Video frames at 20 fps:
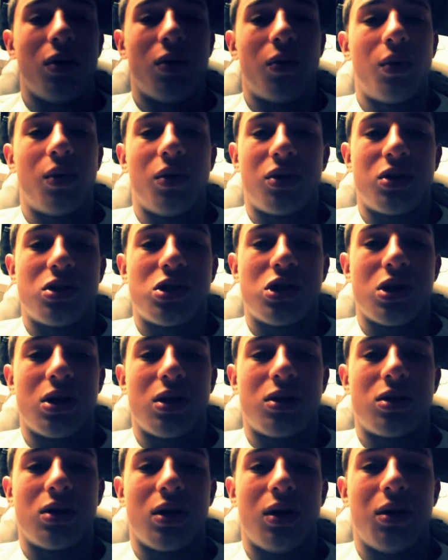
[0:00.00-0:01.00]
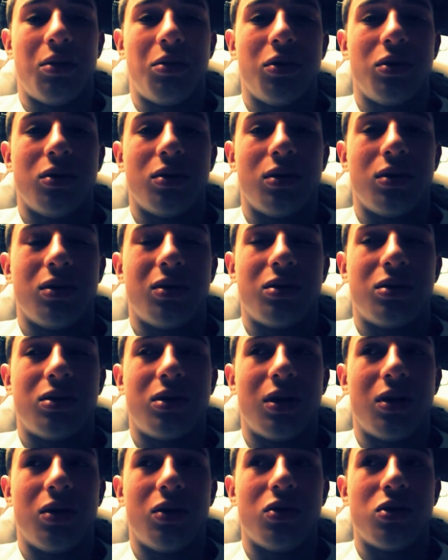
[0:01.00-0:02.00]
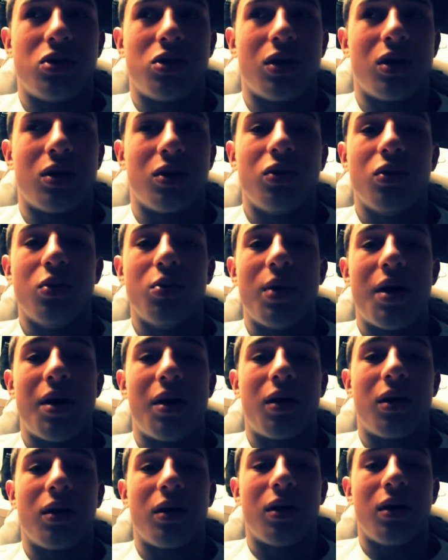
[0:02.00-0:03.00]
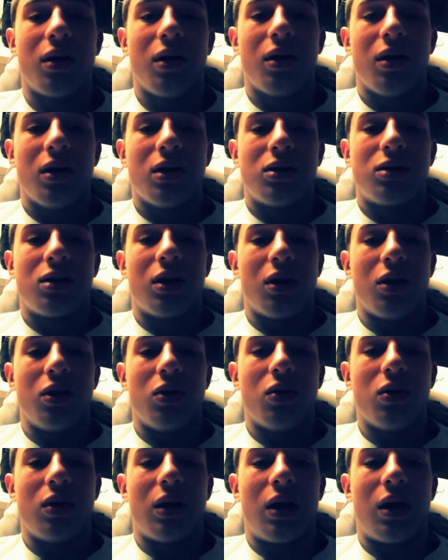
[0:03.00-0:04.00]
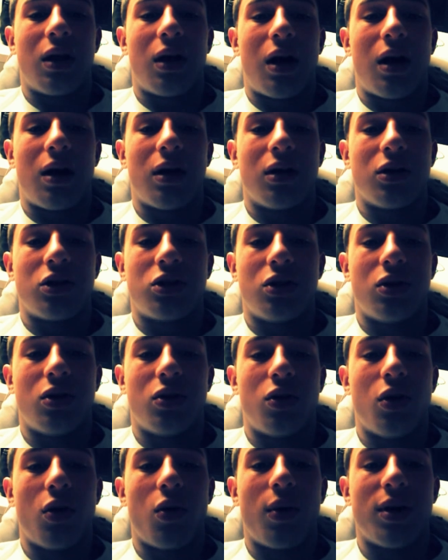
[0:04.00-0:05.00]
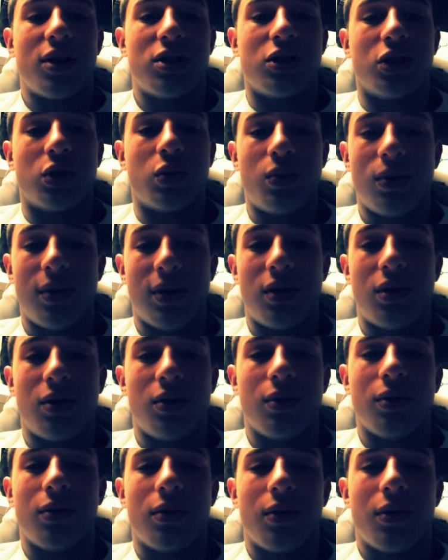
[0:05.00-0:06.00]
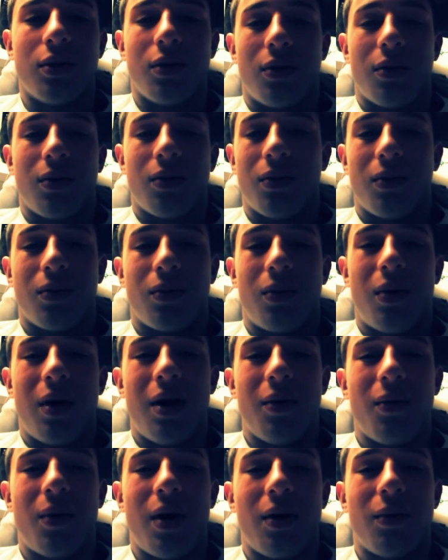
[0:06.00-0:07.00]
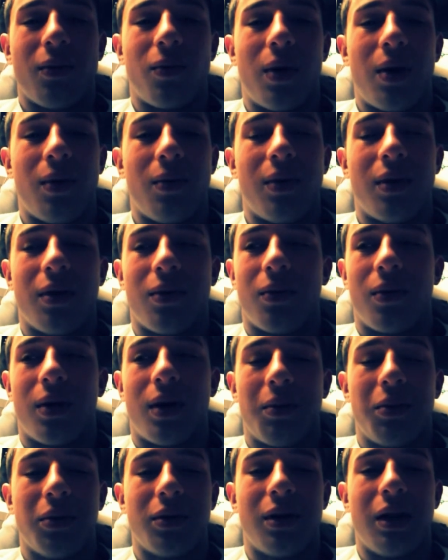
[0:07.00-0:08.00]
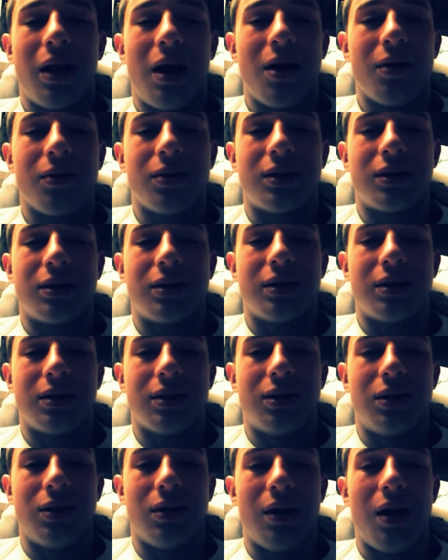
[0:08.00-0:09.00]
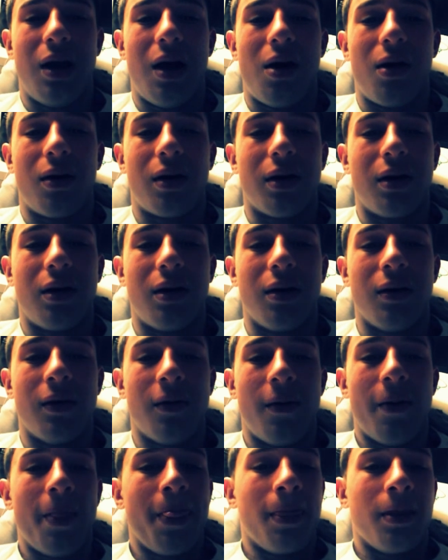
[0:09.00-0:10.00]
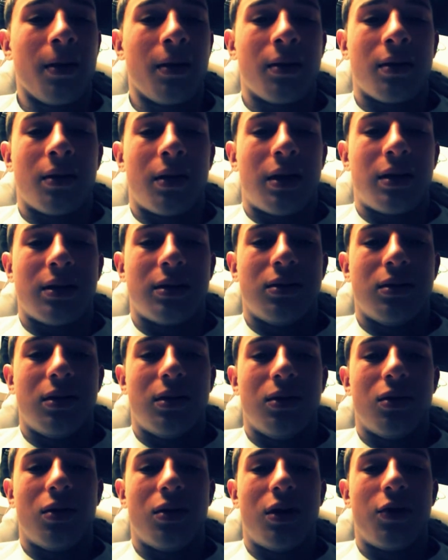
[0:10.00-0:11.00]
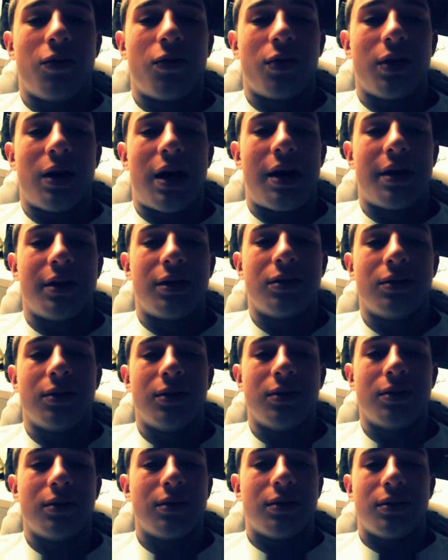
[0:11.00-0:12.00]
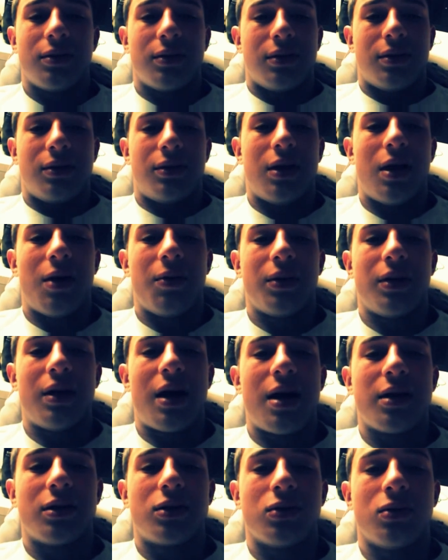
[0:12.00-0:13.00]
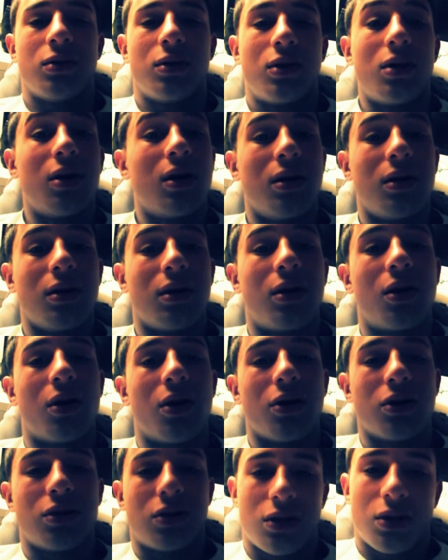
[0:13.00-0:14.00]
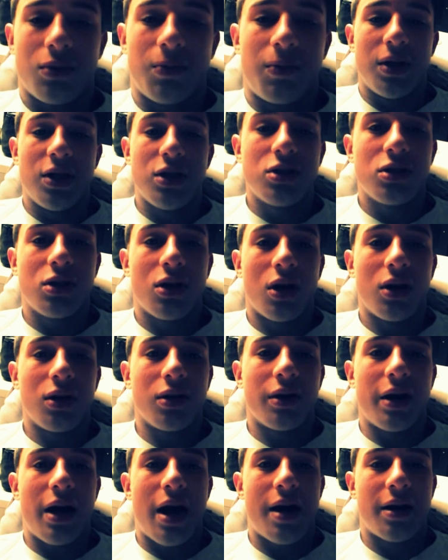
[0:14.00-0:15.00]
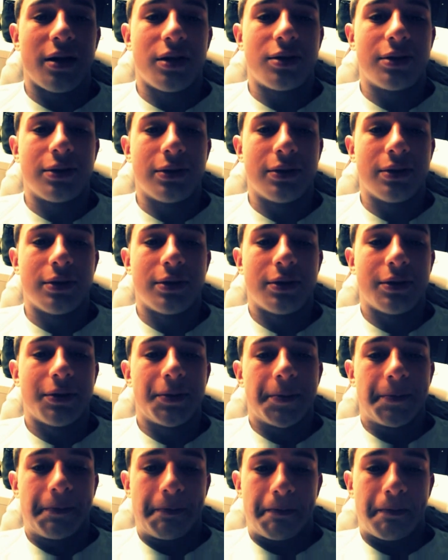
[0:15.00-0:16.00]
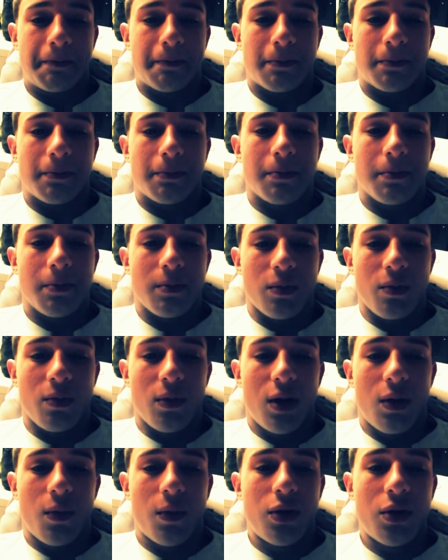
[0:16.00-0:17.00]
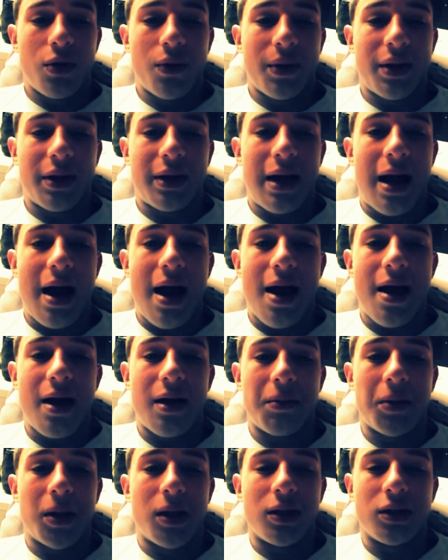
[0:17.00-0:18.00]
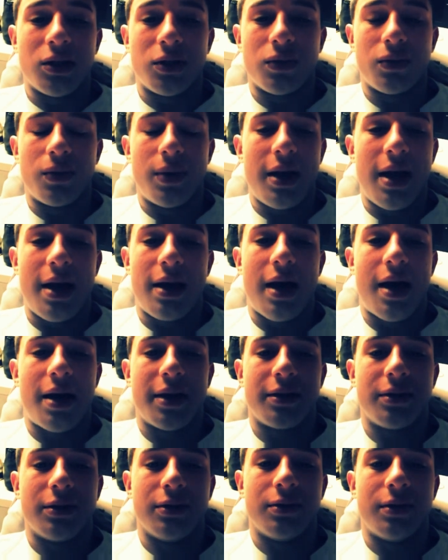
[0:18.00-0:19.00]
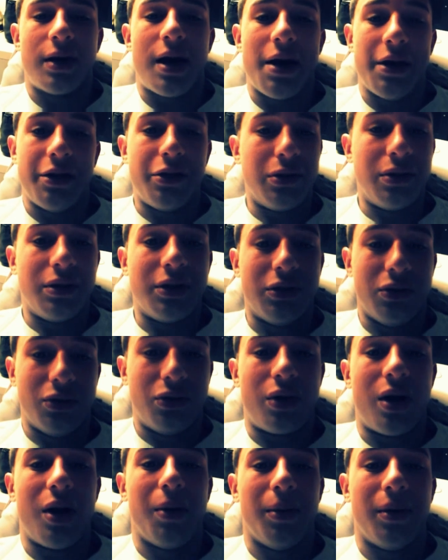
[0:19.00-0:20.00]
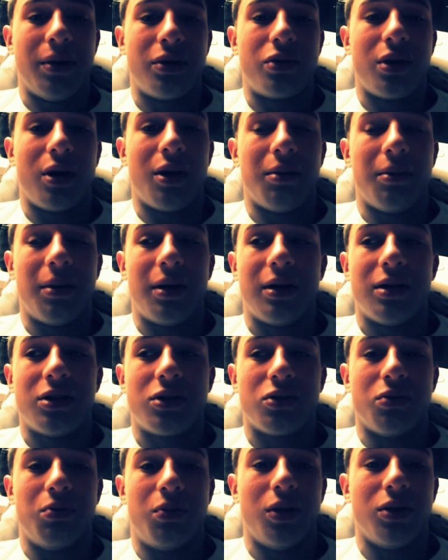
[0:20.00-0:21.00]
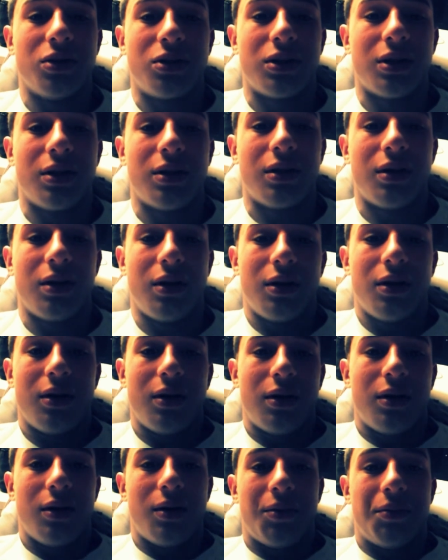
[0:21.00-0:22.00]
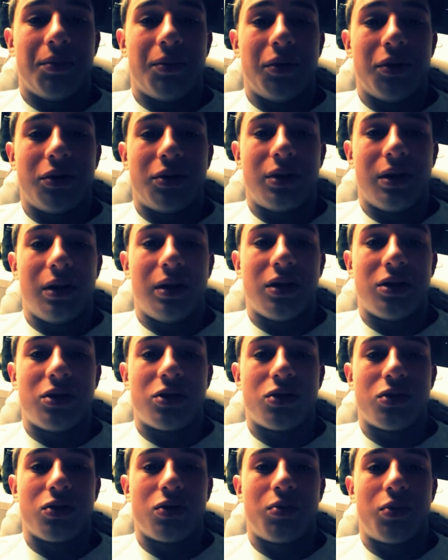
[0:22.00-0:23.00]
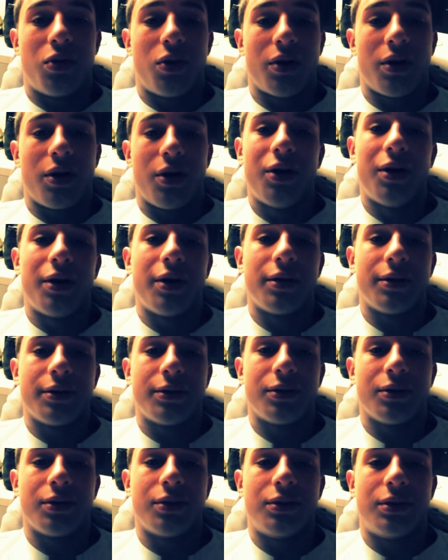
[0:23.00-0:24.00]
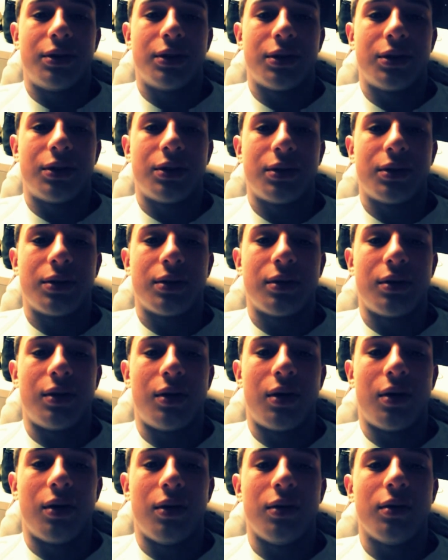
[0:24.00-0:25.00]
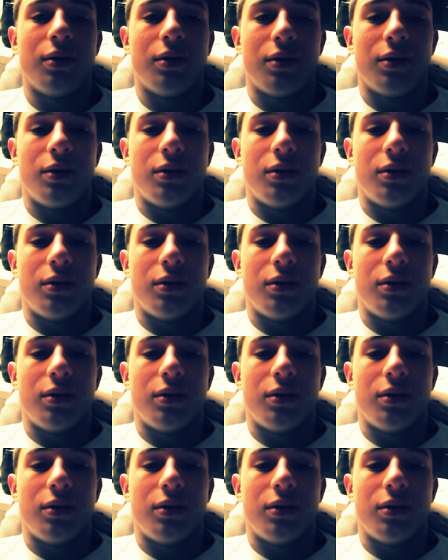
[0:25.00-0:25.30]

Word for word: you don't worth shit. Telling telling you she can do better. Telling you that uh, she don't know why she's with you. Why why why would what up with language? Just chill out, okay? That's the no need for the attitude. Chat with the attitude. Cut, girls, please cut your attitude when you're with a guy because we hate attitude. Attitude leads to drama, drama leads to bullshit, bullshit leads to broken heart. So just you know,